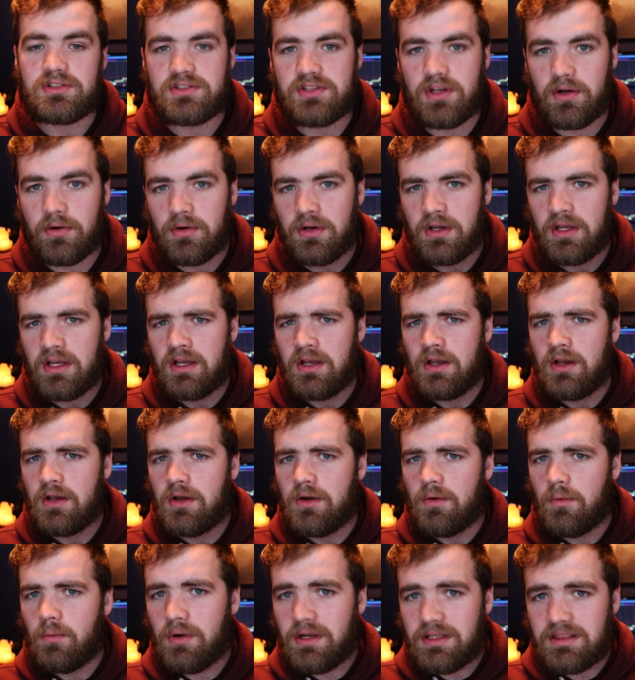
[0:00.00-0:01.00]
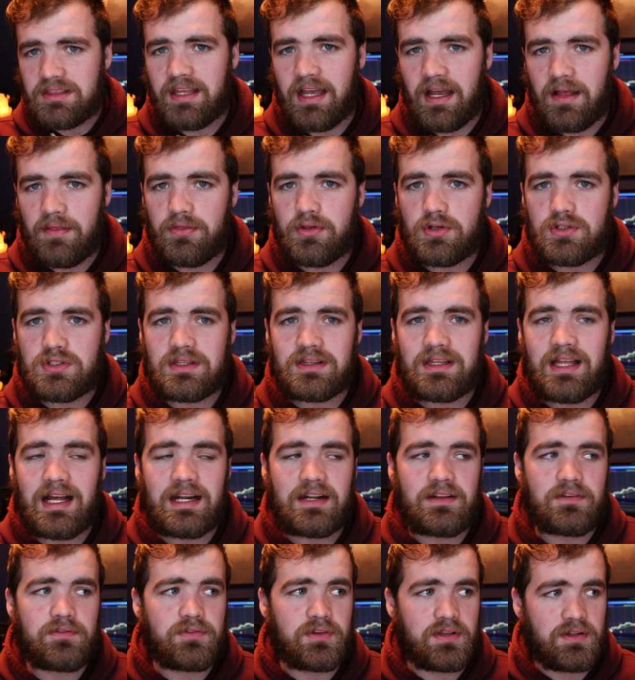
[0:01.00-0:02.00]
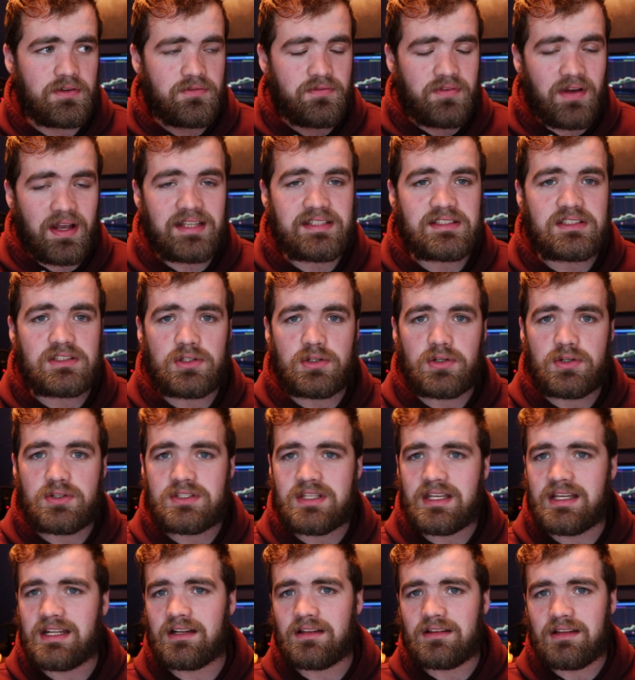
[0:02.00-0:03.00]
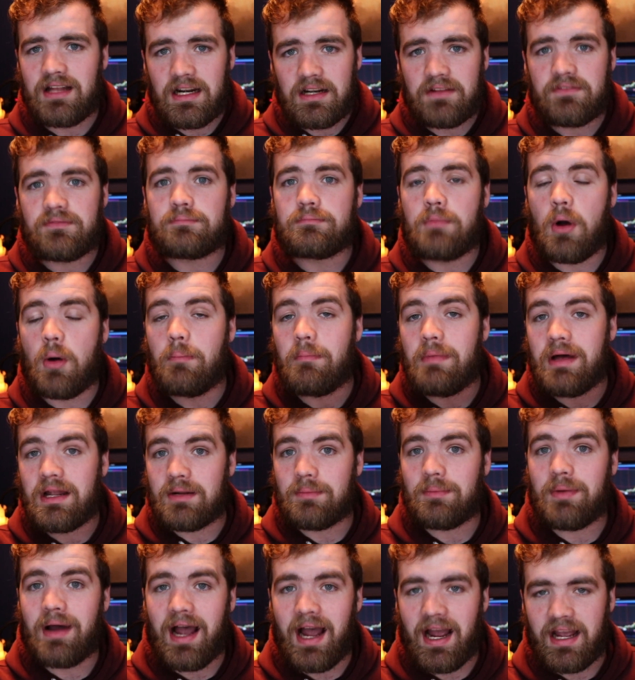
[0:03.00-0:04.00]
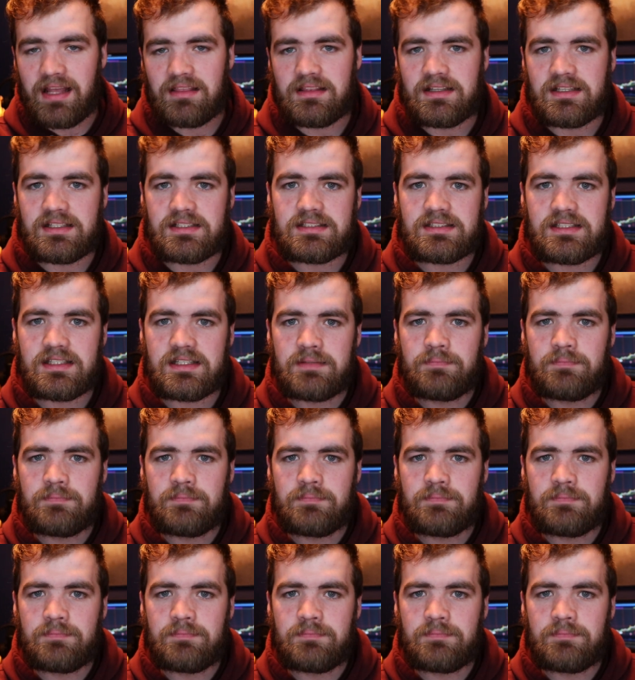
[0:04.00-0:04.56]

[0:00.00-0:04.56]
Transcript: So with that, there's a lot of investors and a lot of momentum behind this.